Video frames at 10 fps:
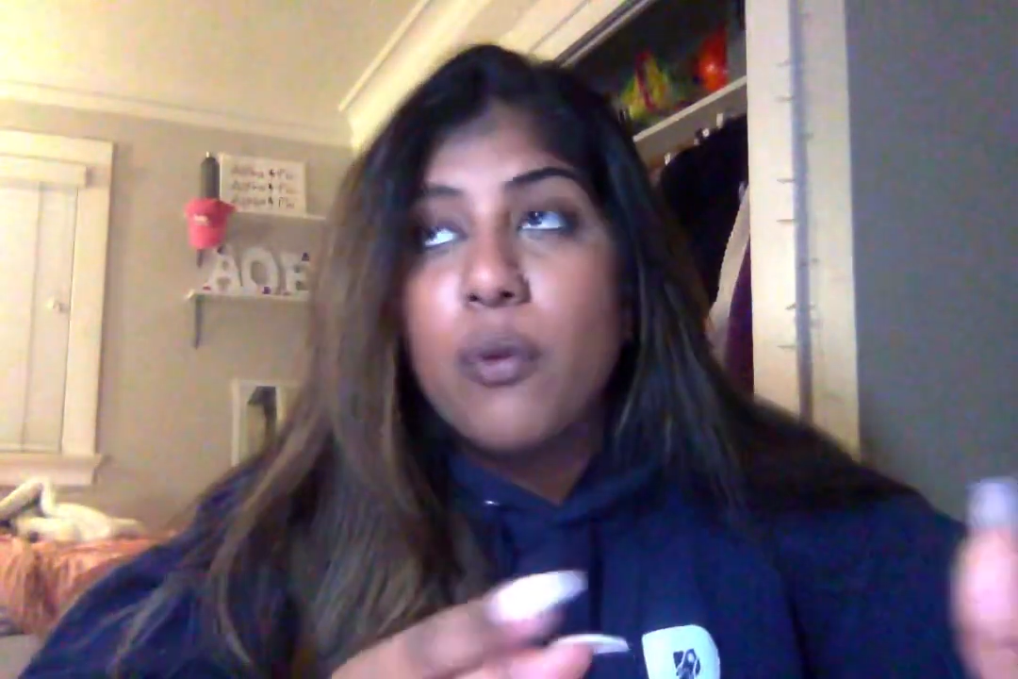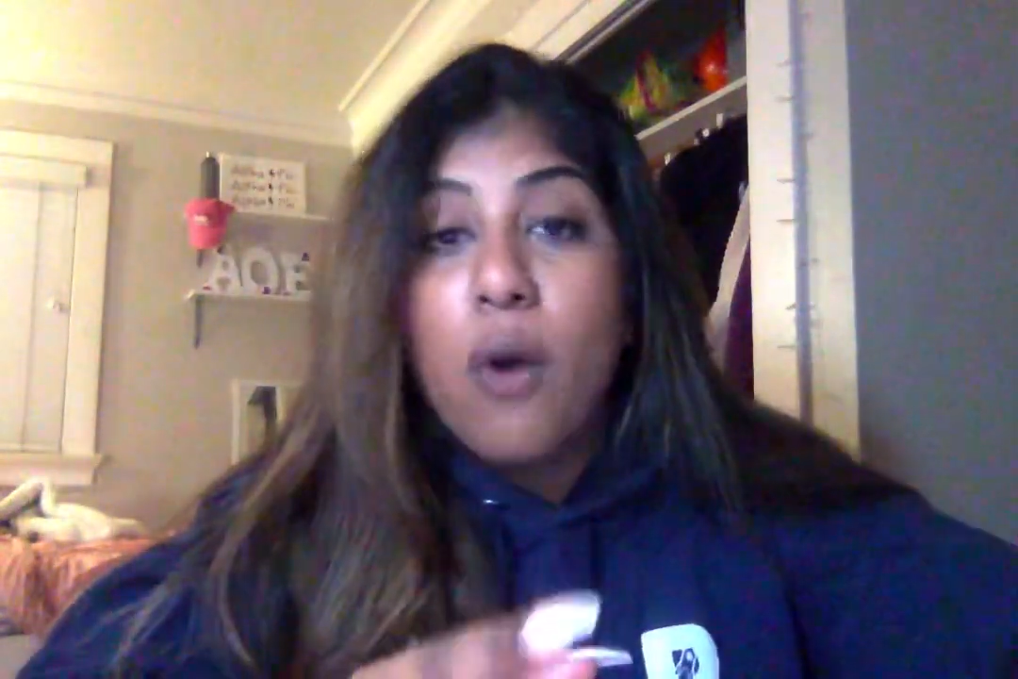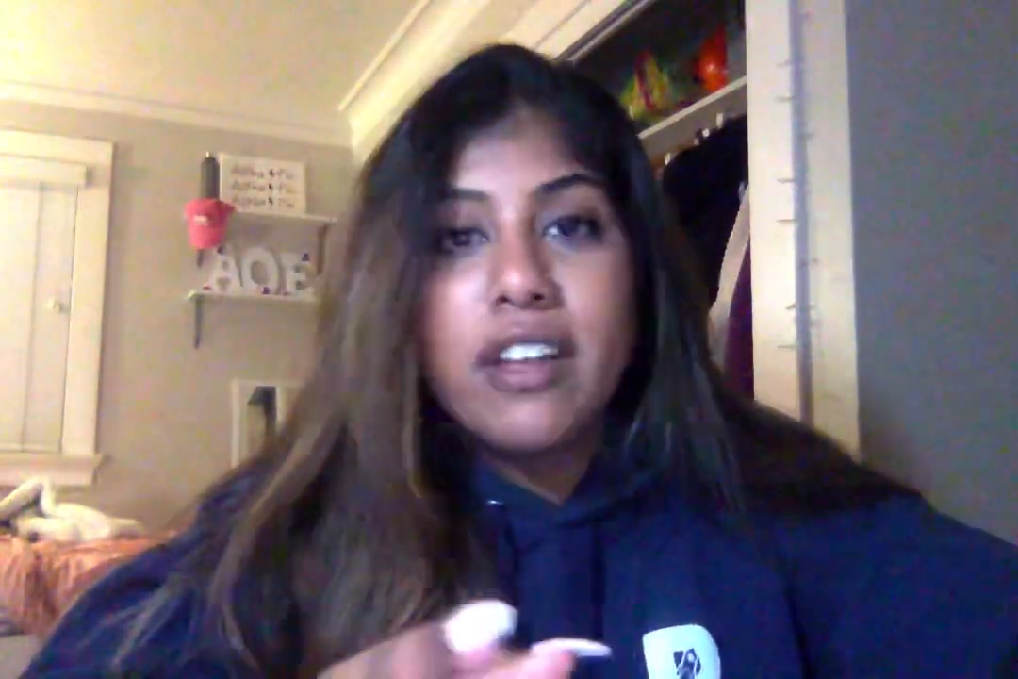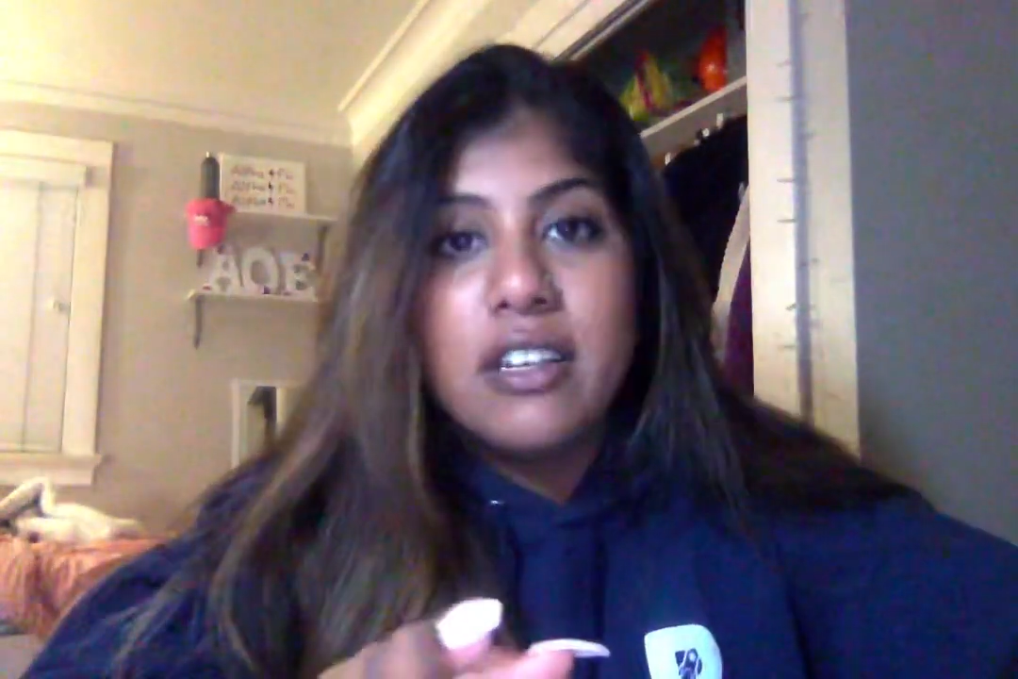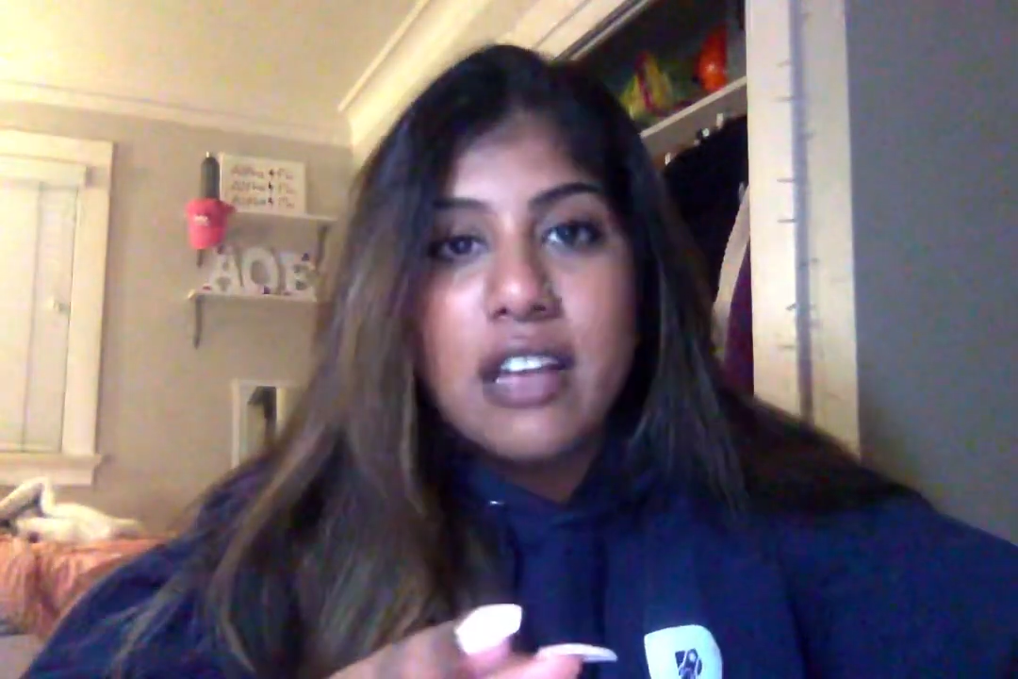The Walking